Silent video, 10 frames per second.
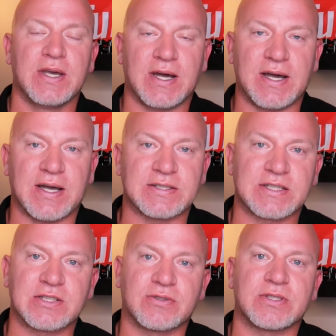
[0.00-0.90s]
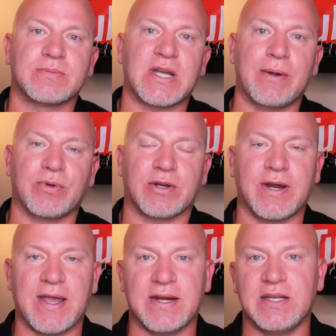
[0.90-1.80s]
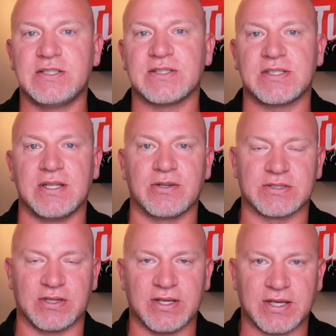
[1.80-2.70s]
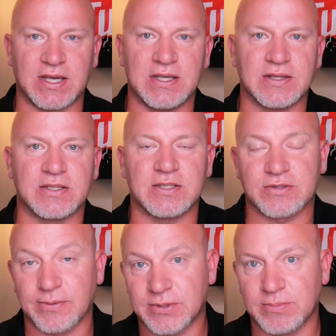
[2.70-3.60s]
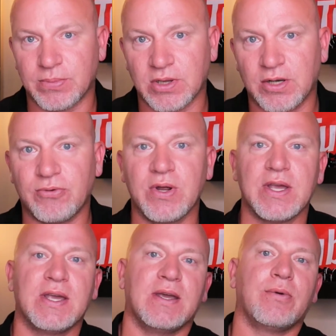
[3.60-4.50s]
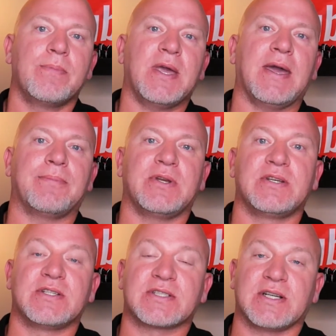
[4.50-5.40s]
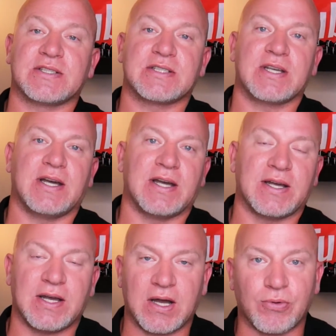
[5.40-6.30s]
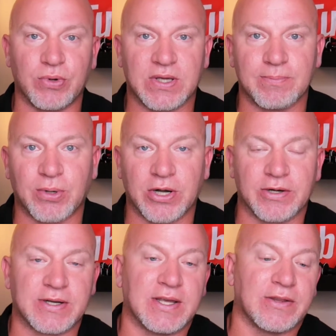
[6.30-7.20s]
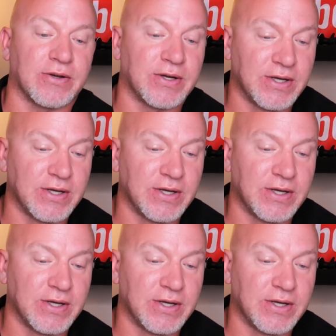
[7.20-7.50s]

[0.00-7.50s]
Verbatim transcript: Uh, schedule some time with our ad agency. There's a link in the description below, and we'd be happy to discuss uh, how we can partner together.